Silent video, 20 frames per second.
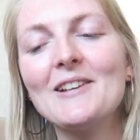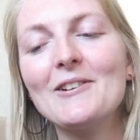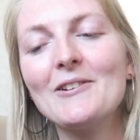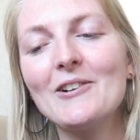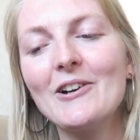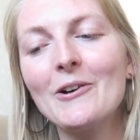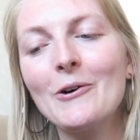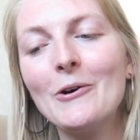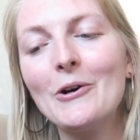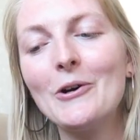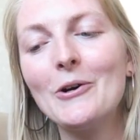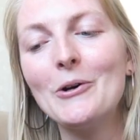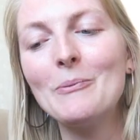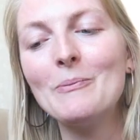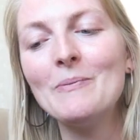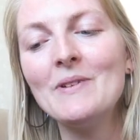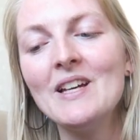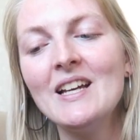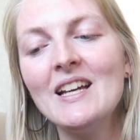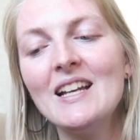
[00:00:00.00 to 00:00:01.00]
in our
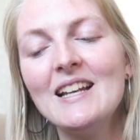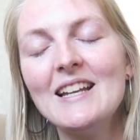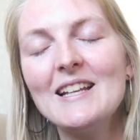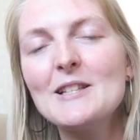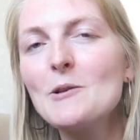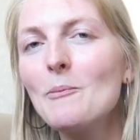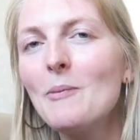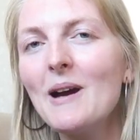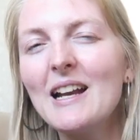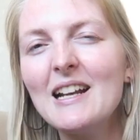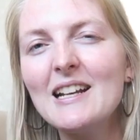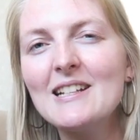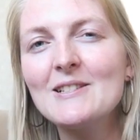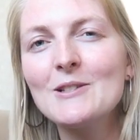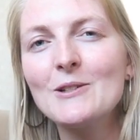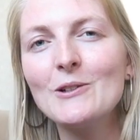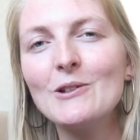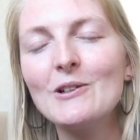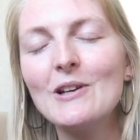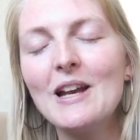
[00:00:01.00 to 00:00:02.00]
home. Little by
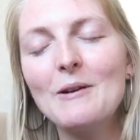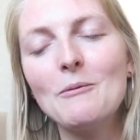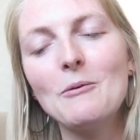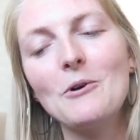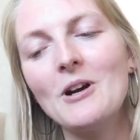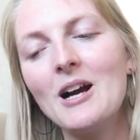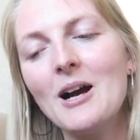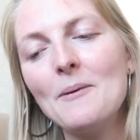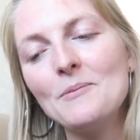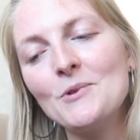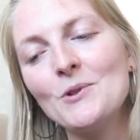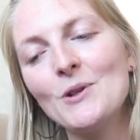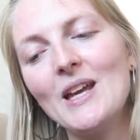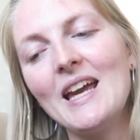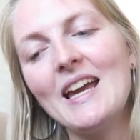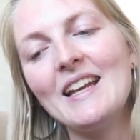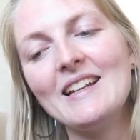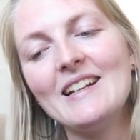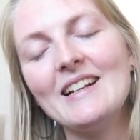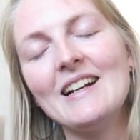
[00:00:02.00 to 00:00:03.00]
little it will come
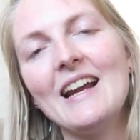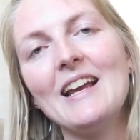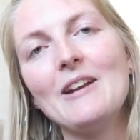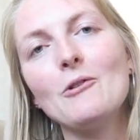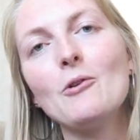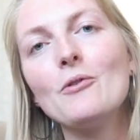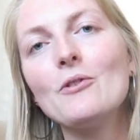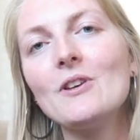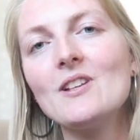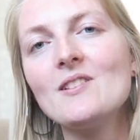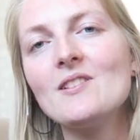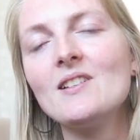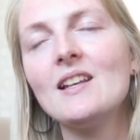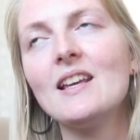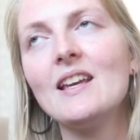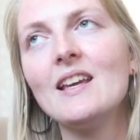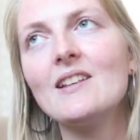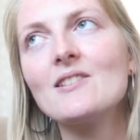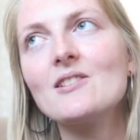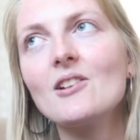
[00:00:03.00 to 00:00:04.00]
together, and
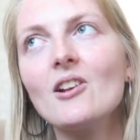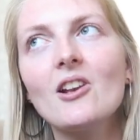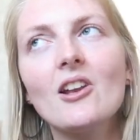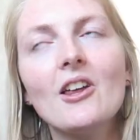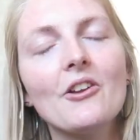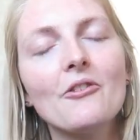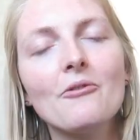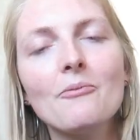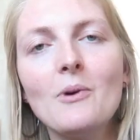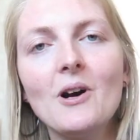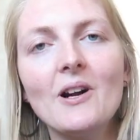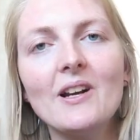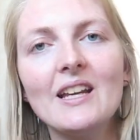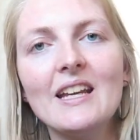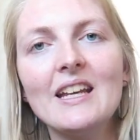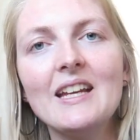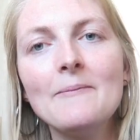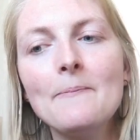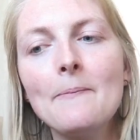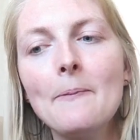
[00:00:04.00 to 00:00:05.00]
obviously it's a lot of
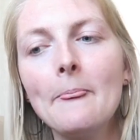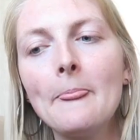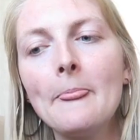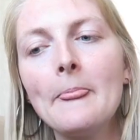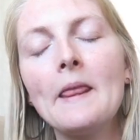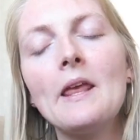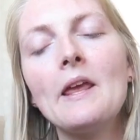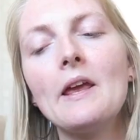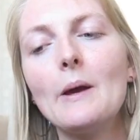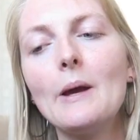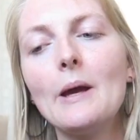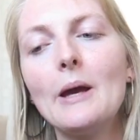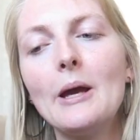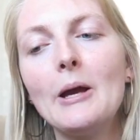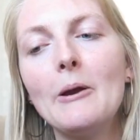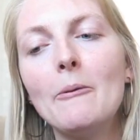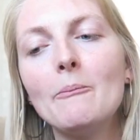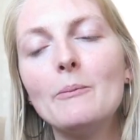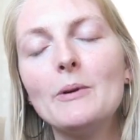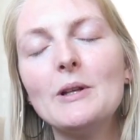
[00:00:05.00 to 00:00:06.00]
money,
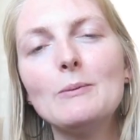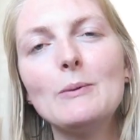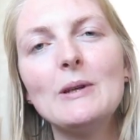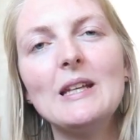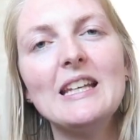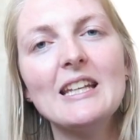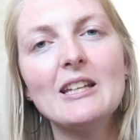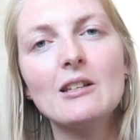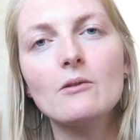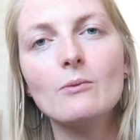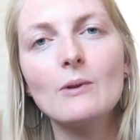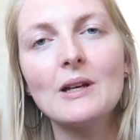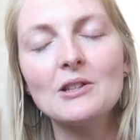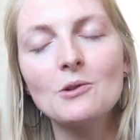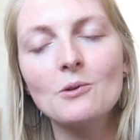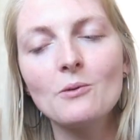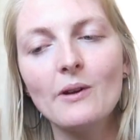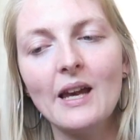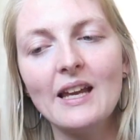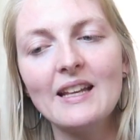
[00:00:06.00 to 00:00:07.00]
but we didn't
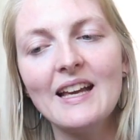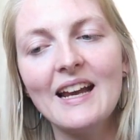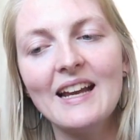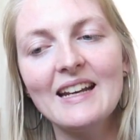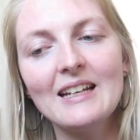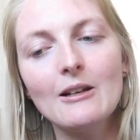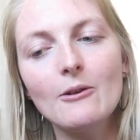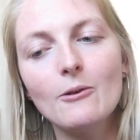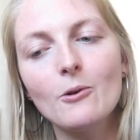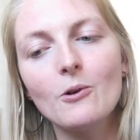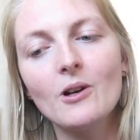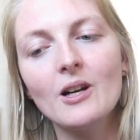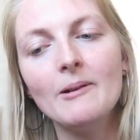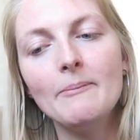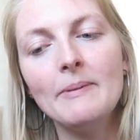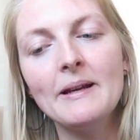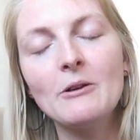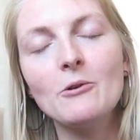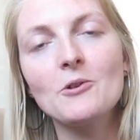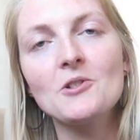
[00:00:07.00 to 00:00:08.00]
want to wait any longer
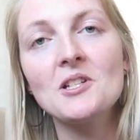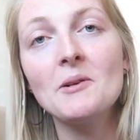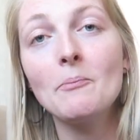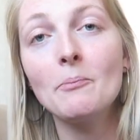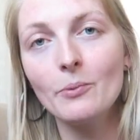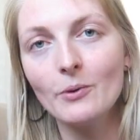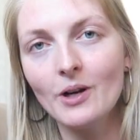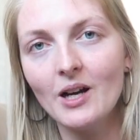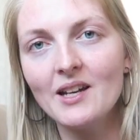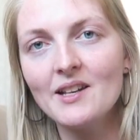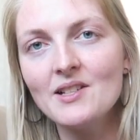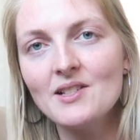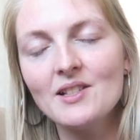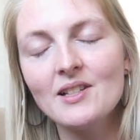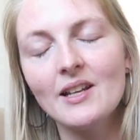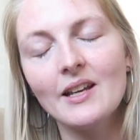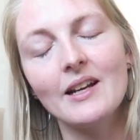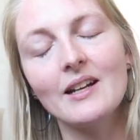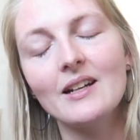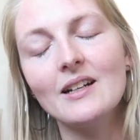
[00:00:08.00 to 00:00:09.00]
because the price
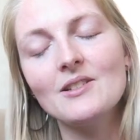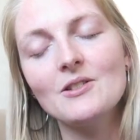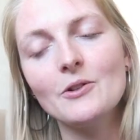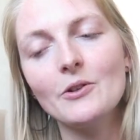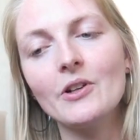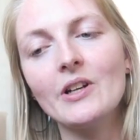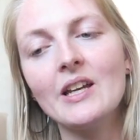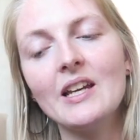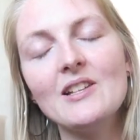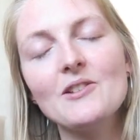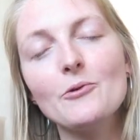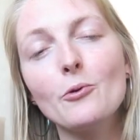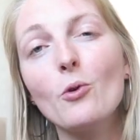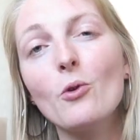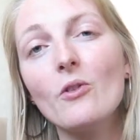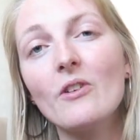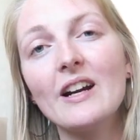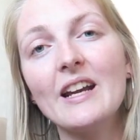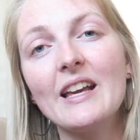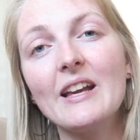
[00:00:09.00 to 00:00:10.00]
here in Turkey is
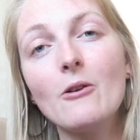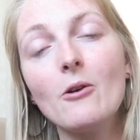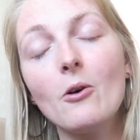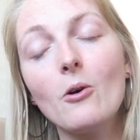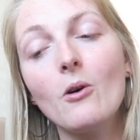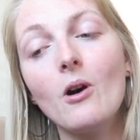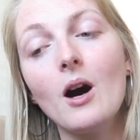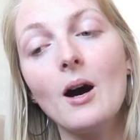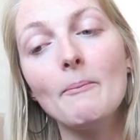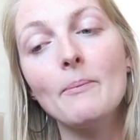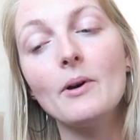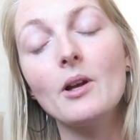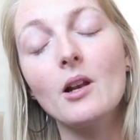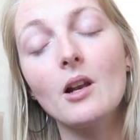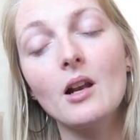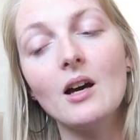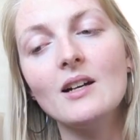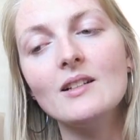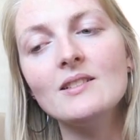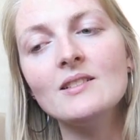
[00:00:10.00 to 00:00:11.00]
already go up a
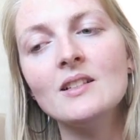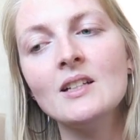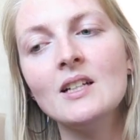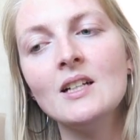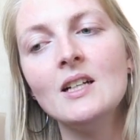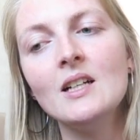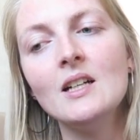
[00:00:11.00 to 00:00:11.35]
lot.